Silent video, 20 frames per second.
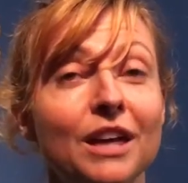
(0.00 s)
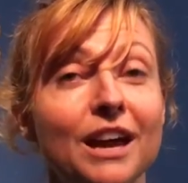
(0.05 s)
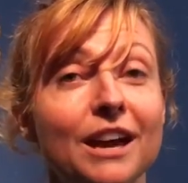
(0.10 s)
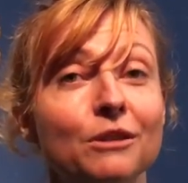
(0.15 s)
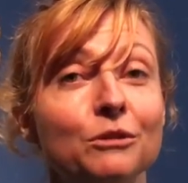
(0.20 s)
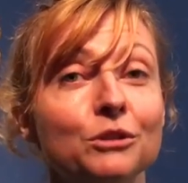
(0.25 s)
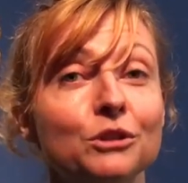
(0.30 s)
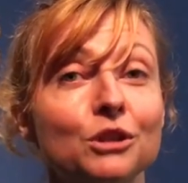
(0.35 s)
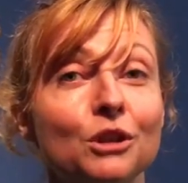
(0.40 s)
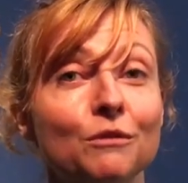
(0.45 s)

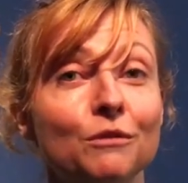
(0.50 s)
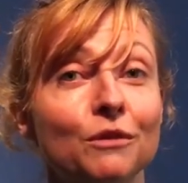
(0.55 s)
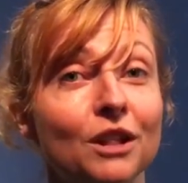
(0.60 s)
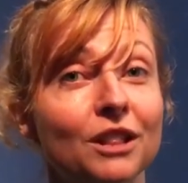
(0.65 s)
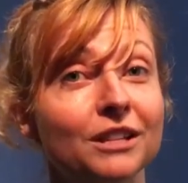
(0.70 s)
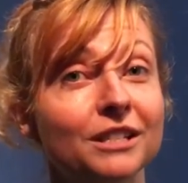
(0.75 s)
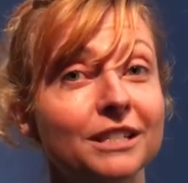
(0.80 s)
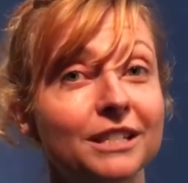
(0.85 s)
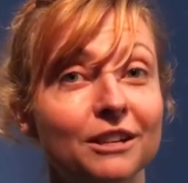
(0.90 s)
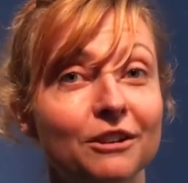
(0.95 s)
and also
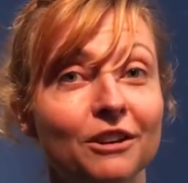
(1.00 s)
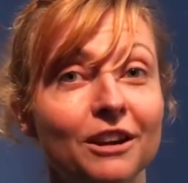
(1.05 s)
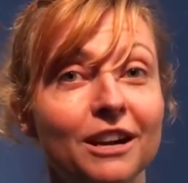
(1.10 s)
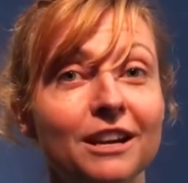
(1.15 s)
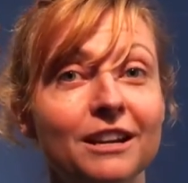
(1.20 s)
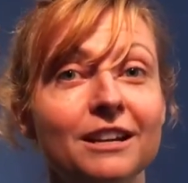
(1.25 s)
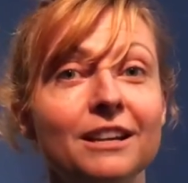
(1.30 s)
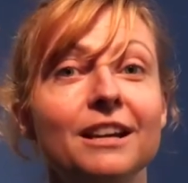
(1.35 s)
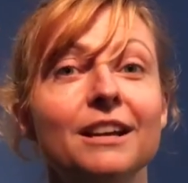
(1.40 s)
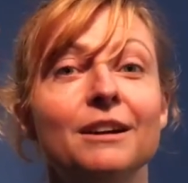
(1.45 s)

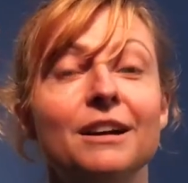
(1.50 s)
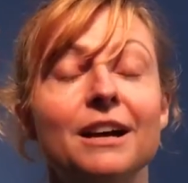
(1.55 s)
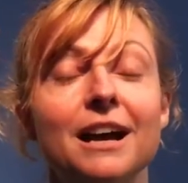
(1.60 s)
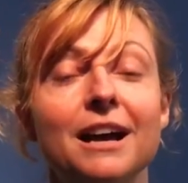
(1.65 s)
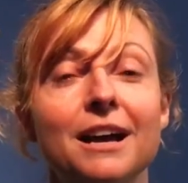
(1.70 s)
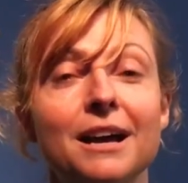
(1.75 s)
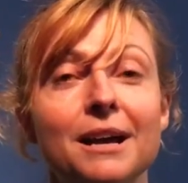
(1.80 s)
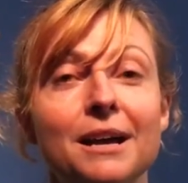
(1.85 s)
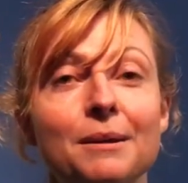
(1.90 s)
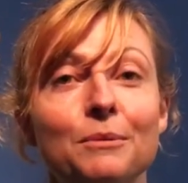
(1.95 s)
volunteering
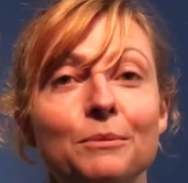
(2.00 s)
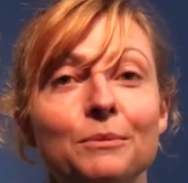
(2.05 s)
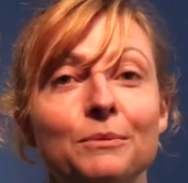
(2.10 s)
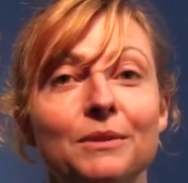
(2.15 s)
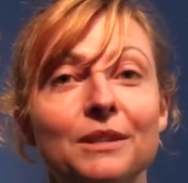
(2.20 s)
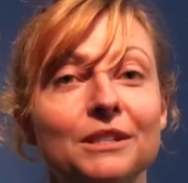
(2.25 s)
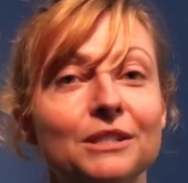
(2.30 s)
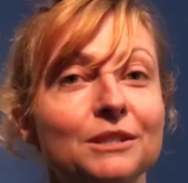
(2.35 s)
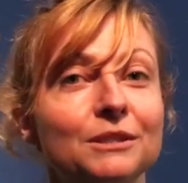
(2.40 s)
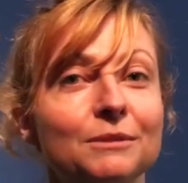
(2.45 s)
uh,
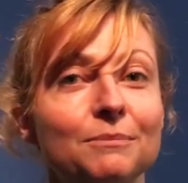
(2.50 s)
this